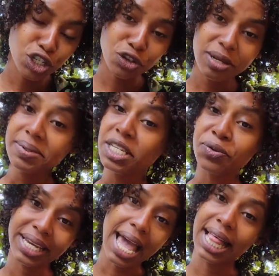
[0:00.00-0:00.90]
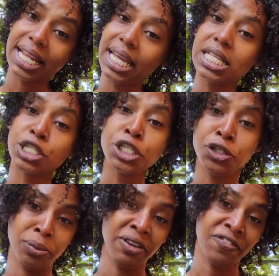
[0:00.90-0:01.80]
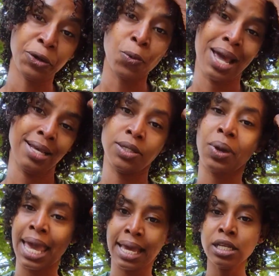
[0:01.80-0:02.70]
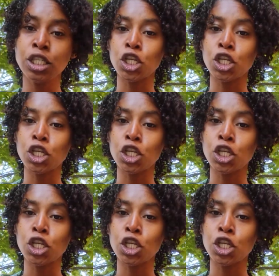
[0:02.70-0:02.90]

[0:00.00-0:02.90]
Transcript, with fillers: dreams and realities are two different ways, okay?